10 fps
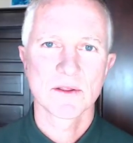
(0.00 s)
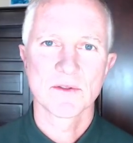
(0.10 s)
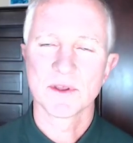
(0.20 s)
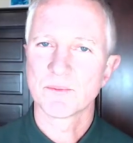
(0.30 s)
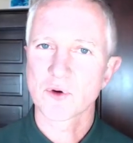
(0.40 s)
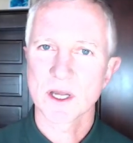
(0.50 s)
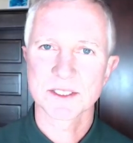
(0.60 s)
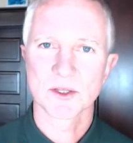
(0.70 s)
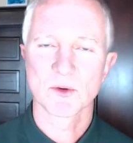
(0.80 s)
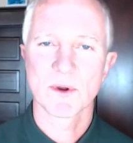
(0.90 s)
The pricing
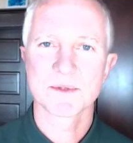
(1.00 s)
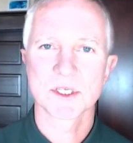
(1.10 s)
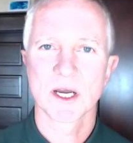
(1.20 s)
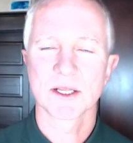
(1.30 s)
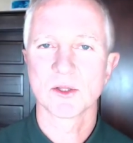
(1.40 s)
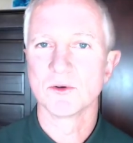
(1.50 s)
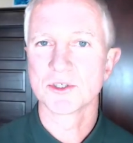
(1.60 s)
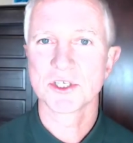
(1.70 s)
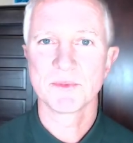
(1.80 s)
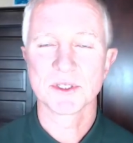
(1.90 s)
on the website includes
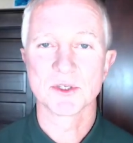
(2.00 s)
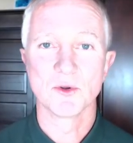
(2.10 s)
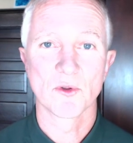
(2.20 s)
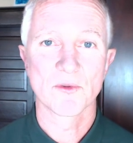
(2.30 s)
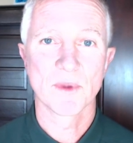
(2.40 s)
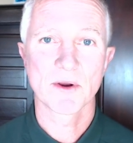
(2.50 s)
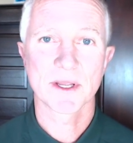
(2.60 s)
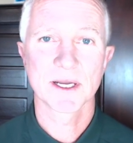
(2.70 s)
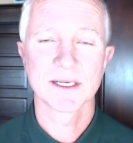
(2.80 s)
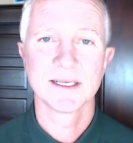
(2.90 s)
shipping to North
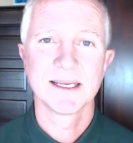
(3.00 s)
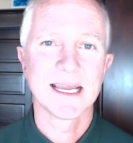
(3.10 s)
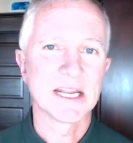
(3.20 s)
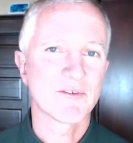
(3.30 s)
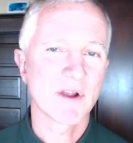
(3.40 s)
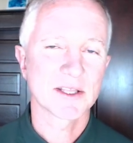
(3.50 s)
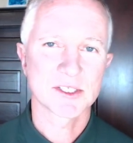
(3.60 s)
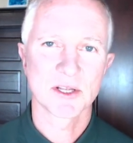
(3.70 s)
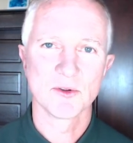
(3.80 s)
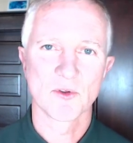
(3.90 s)
America, and if you're
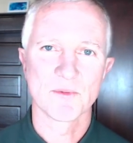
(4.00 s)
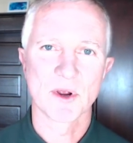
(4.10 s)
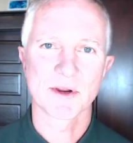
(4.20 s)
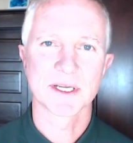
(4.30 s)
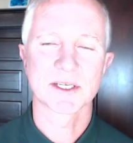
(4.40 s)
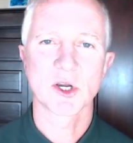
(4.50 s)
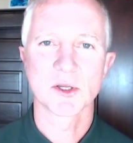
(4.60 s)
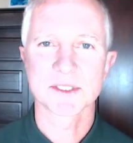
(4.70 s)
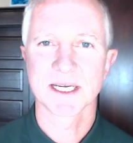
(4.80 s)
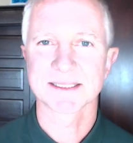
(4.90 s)
outside North America,
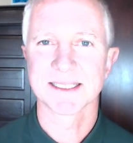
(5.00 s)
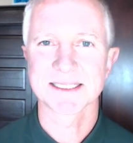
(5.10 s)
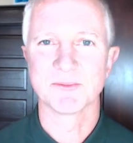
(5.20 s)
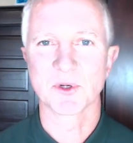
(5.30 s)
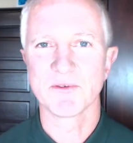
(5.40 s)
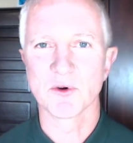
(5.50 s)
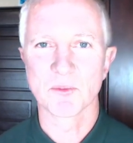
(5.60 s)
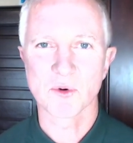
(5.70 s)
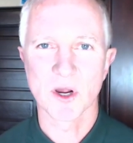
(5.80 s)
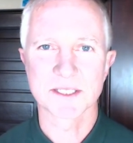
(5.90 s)
contact us and we'll give you a
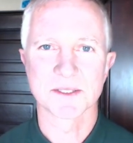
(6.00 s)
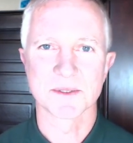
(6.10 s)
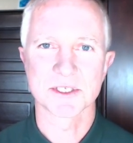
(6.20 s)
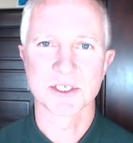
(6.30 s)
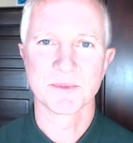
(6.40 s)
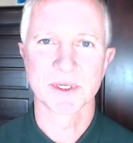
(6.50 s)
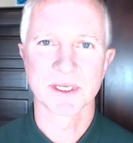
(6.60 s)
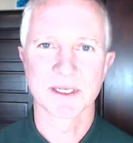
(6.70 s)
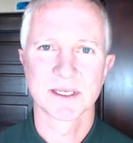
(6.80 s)
price on the shipping.